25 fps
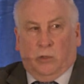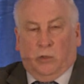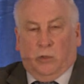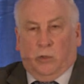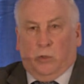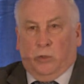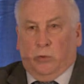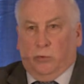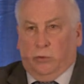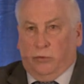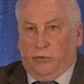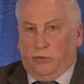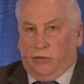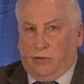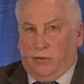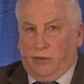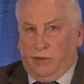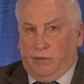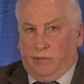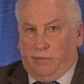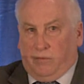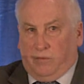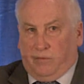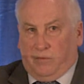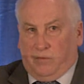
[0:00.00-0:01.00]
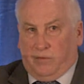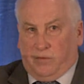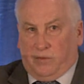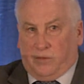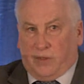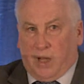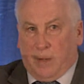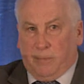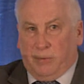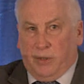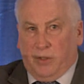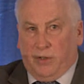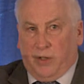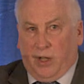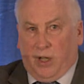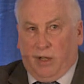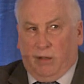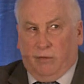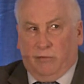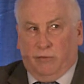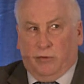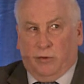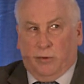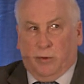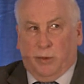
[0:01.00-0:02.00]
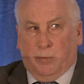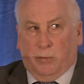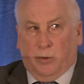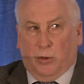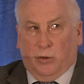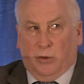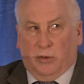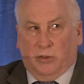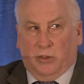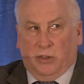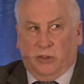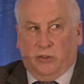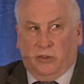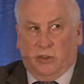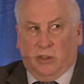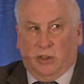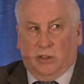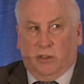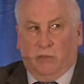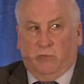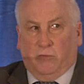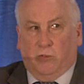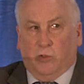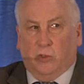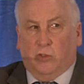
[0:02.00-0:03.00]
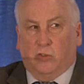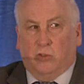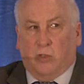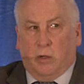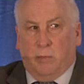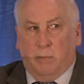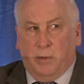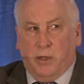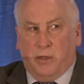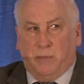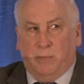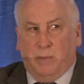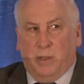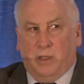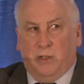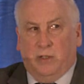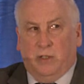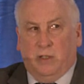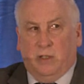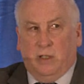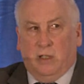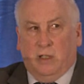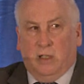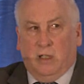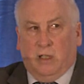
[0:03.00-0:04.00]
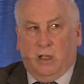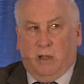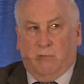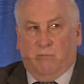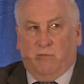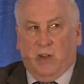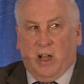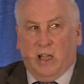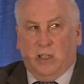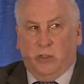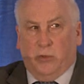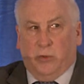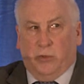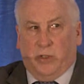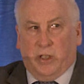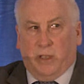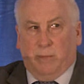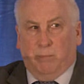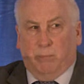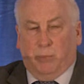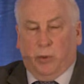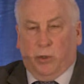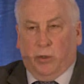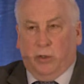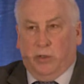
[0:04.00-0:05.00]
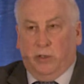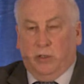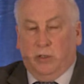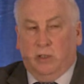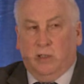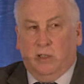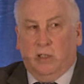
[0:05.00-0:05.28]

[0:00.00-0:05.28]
who's stepping down from the board this year, for his commitment and valued input,